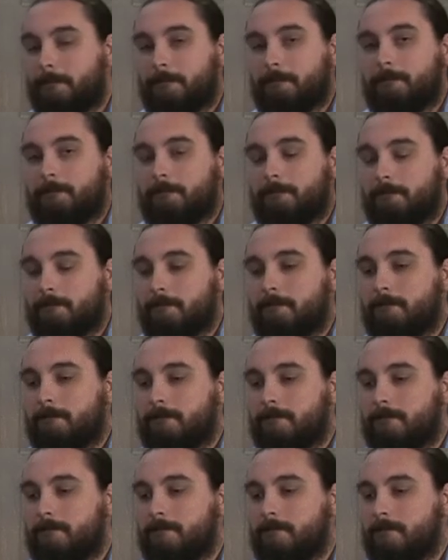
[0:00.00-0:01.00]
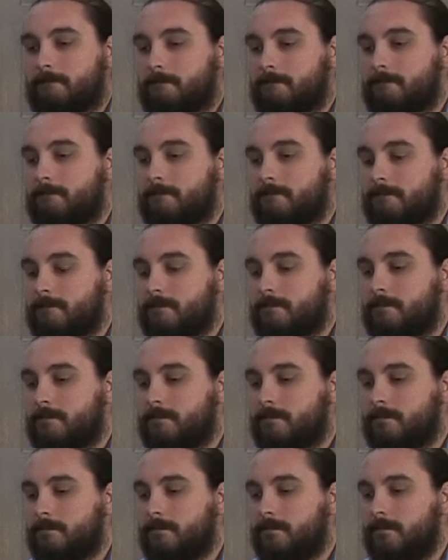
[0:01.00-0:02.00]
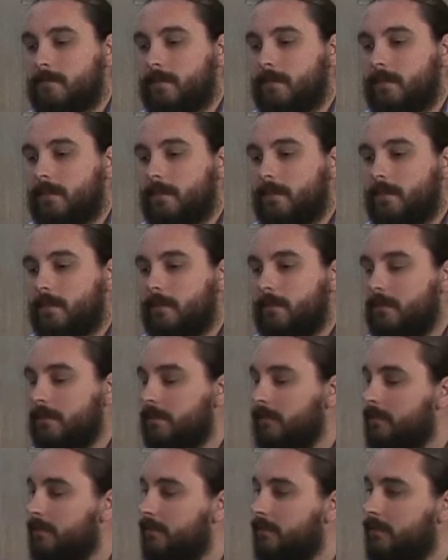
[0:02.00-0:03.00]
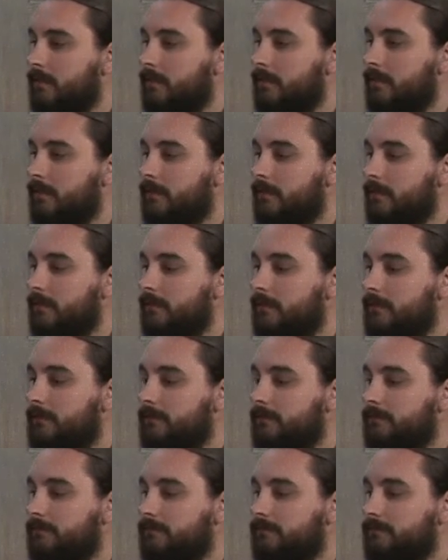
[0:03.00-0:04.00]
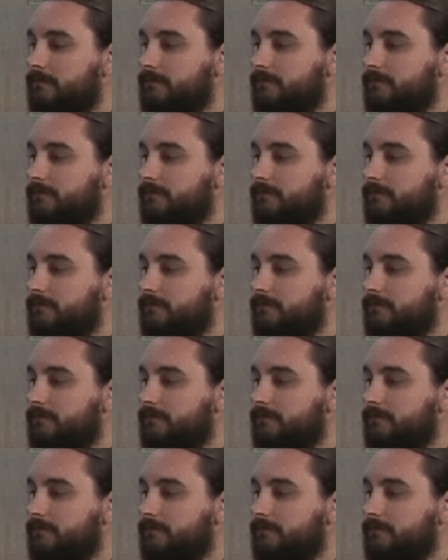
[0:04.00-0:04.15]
(silent)